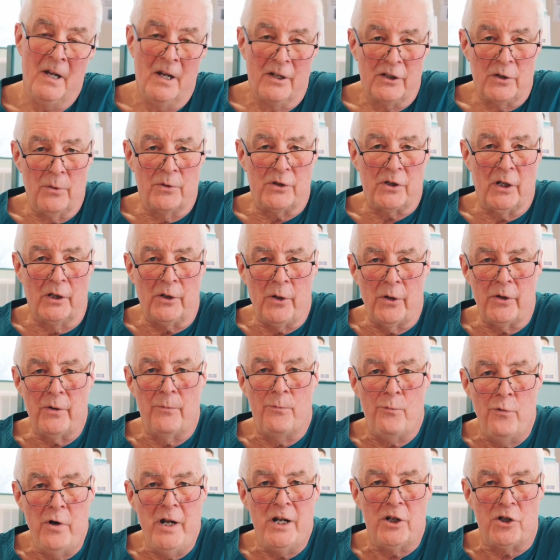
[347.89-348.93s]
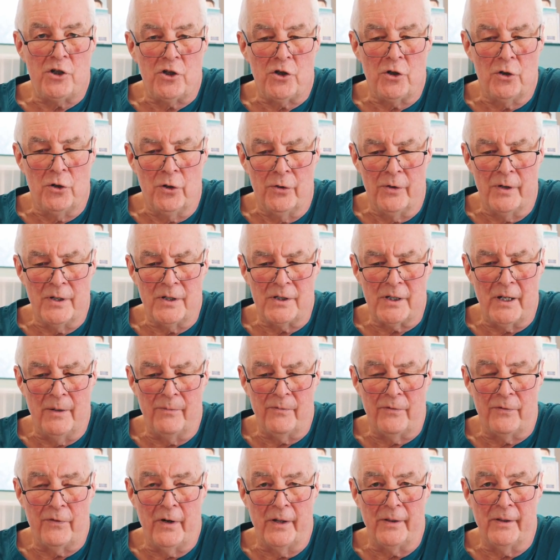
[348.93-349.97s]
So it's a lot of reassurance up
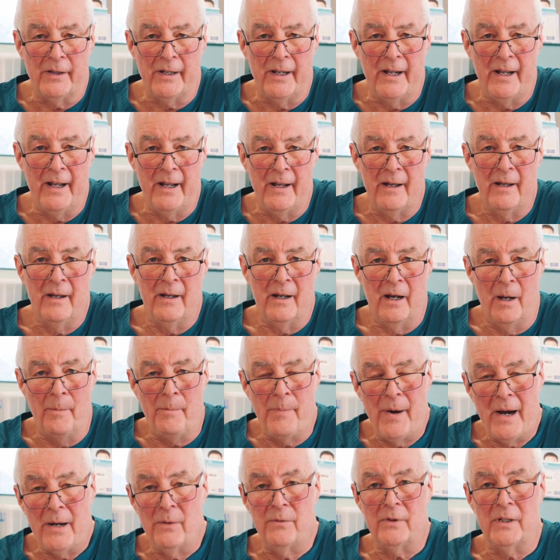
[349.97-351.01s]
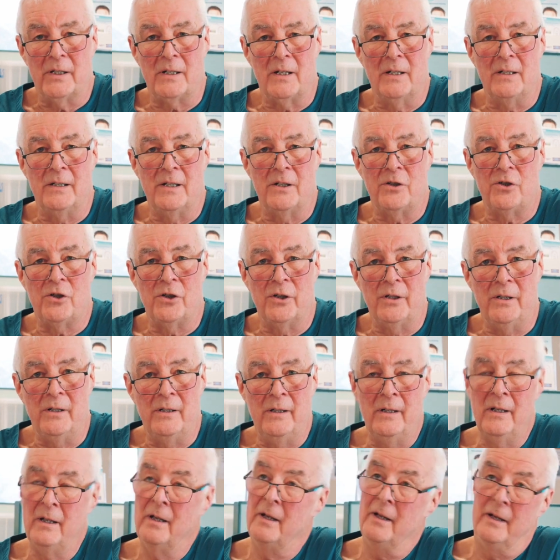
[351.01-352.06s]
front there about the condition,
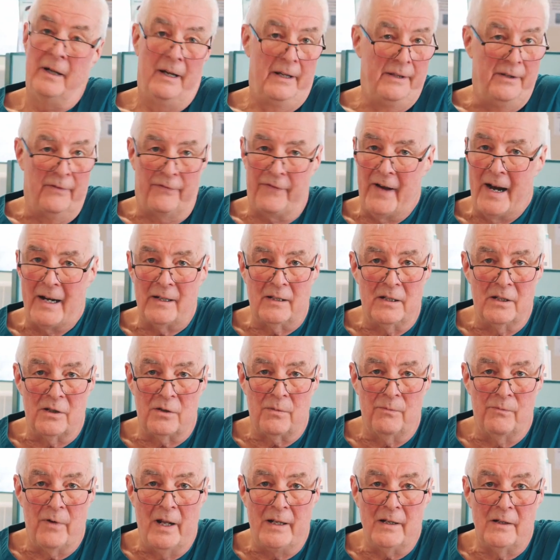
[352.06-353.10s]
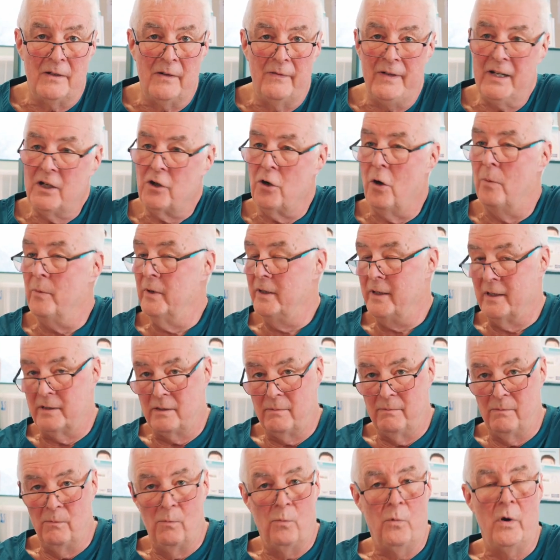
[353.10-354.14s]
the fact it's relatively common, as
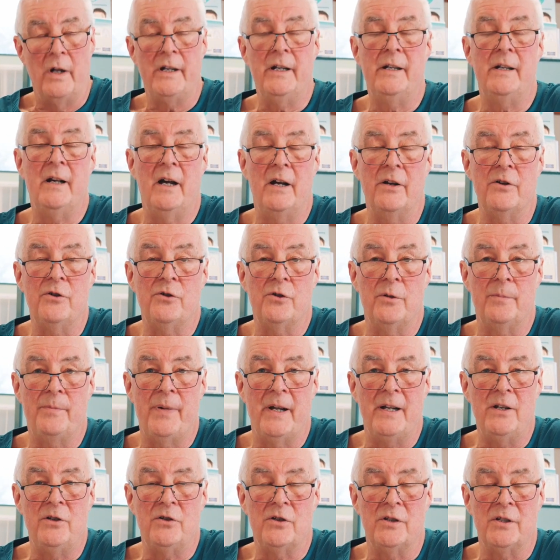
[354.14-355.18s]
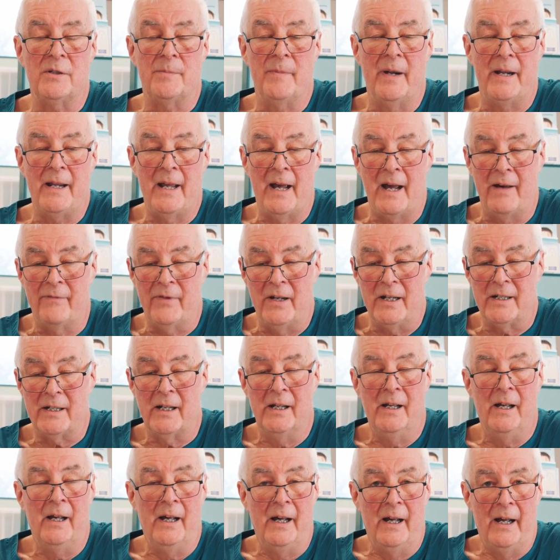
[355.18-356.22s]
1 in 100 patients may have
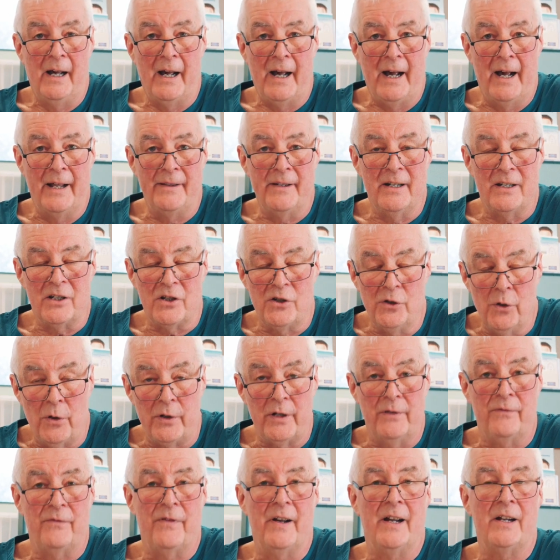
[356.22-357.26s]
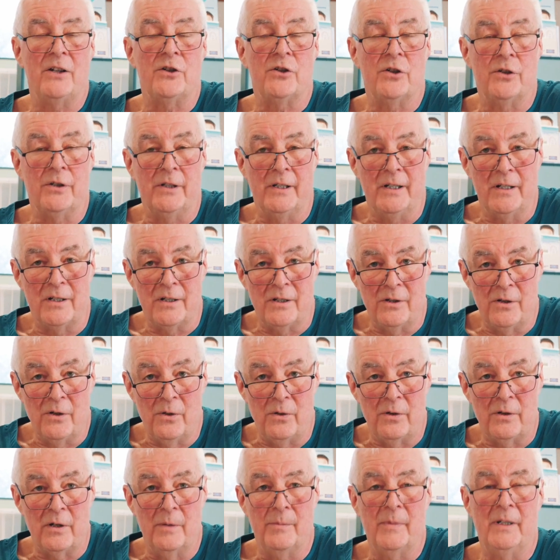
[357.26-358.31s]
it, and it's not infection, it's
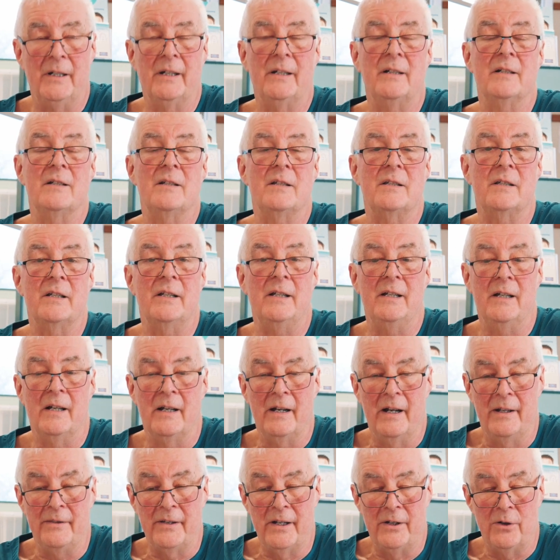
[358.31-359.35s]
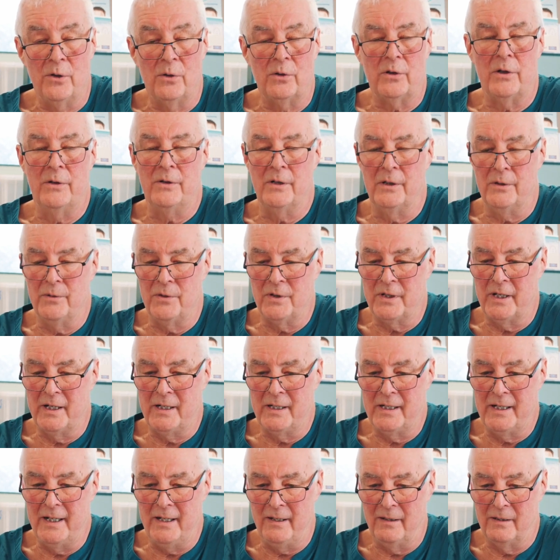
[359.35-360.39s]
not a malignancy, and they're not going to lose their
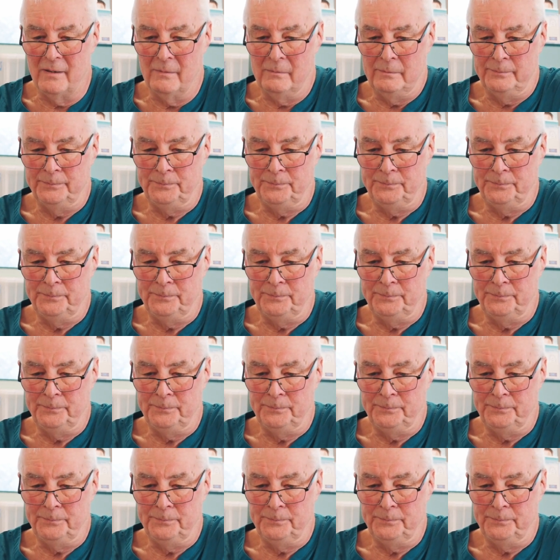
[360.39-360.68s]
teeth.